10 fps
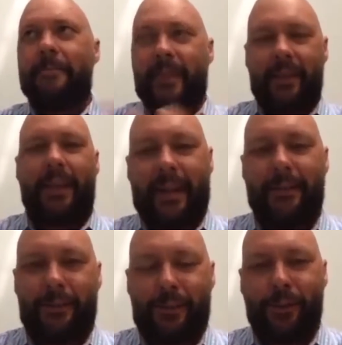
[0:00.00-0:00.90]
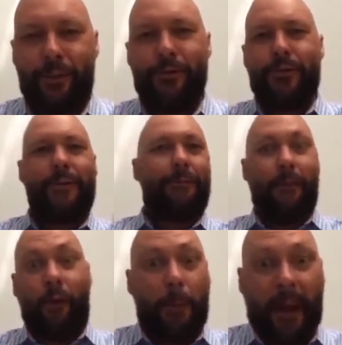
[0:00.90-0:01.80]
the layer 2 to
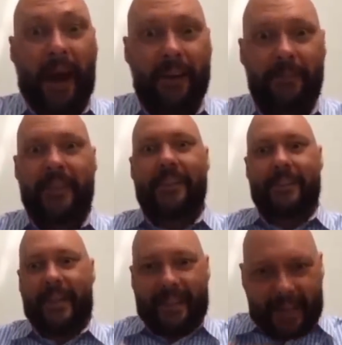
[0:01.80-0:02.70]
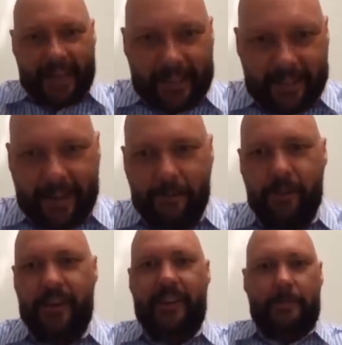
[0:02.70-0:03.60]
4 part of this, like getting the network,